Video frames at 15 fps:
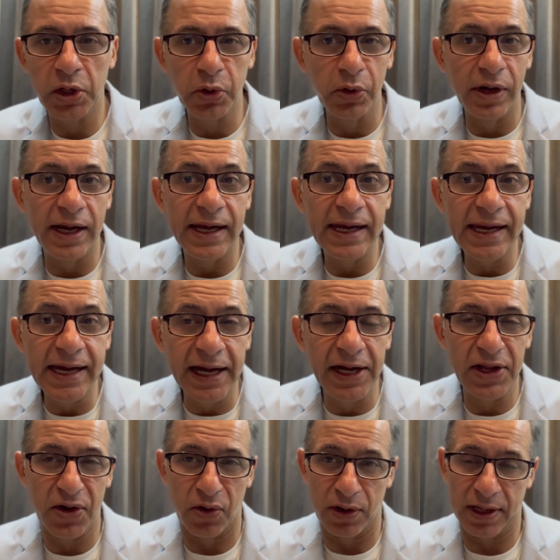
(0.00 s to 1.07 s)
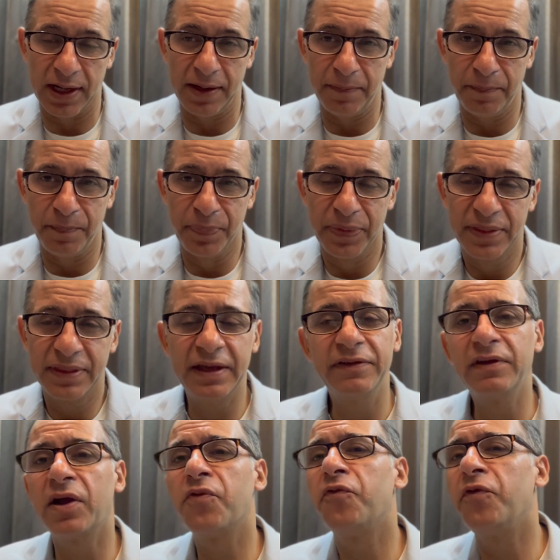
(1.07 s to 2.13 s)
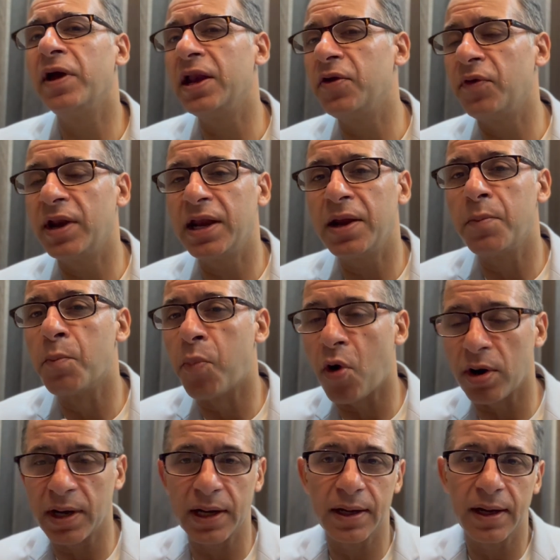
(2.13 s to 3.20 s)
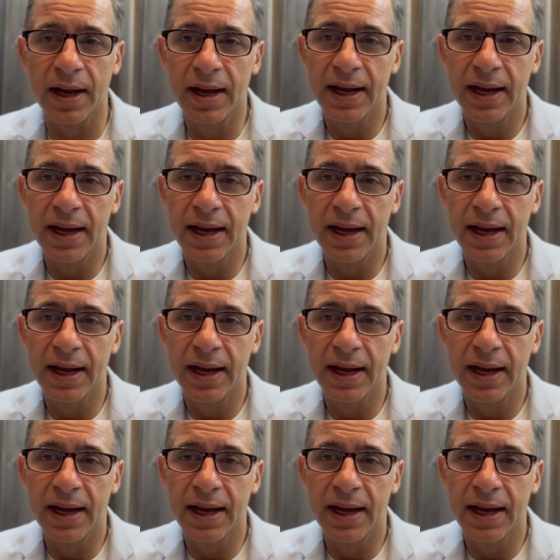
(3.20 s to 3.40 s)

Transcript: to lead your team. These are very important